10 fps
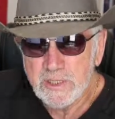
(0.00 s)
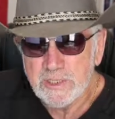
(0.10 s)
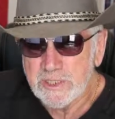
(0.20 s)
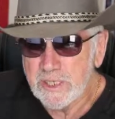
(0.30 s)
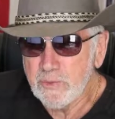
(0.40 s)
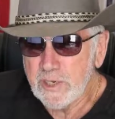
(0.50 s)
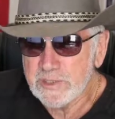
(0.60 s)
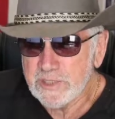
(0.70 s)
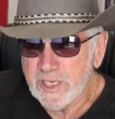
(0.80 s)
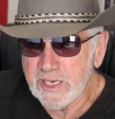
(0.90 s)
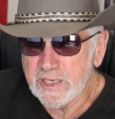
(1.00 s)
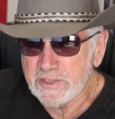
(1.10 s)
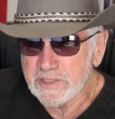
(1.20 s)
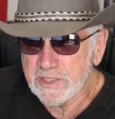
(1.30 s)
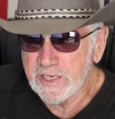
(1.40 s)
She was taken
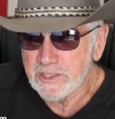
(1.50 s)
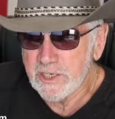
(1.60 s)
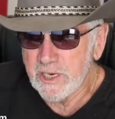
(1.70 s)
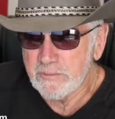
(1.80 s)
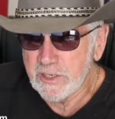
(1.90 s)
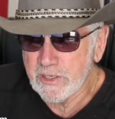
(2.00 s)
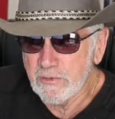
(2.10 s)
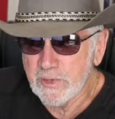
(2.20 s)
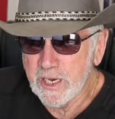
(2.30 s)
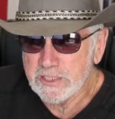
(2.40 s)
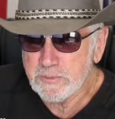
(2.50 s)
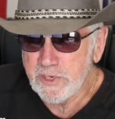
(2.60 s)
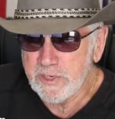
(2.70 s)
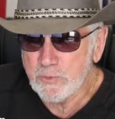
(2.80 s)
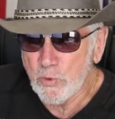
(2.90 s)
to St. John Macomb
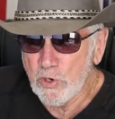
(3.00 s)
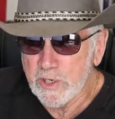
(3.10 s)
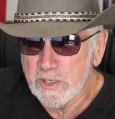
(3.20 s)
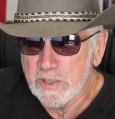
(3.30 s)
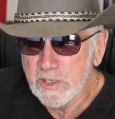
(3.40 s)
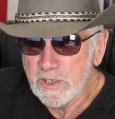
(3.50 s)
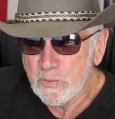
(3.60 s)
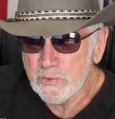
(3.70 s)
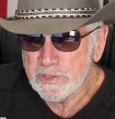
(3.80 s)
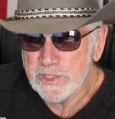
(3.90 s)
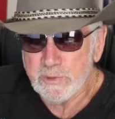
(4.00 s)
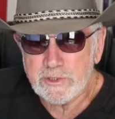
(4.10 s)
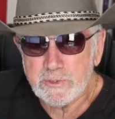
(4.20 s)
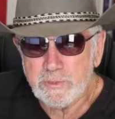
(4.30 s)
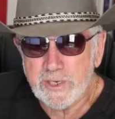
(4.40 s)
Hospital in Warren, where she
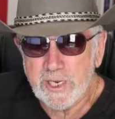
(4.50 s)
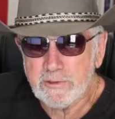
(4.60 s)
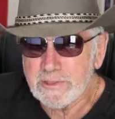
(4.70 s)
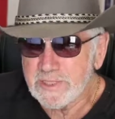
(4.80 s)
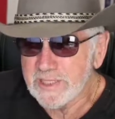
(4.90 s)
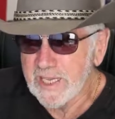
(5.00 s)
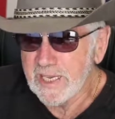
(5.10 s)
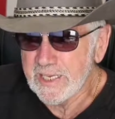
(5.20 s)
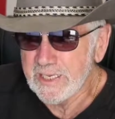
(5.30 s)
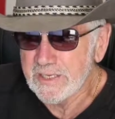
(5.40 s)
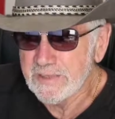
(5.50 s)
was pronounced dead.